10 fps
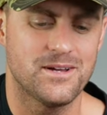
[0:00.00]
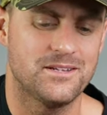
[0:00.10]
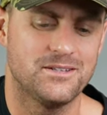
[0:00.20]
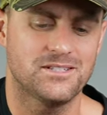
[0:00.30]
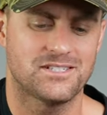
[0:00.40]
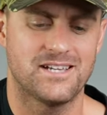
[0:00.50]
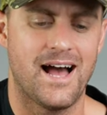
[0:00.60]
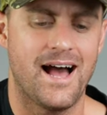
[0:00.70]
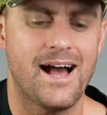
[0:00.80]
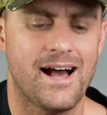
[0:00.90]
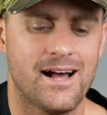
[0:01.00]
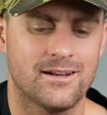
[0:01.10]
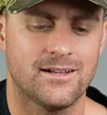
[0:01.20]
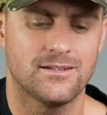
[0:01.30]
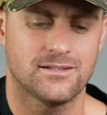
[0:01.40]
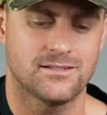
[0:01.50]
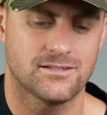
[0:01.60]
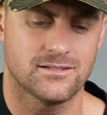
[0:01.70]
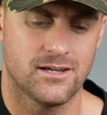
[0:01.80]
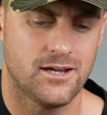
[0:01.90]
and your
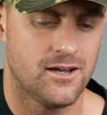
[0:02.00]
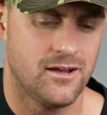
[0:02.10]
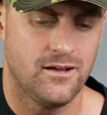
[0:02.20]
sadness,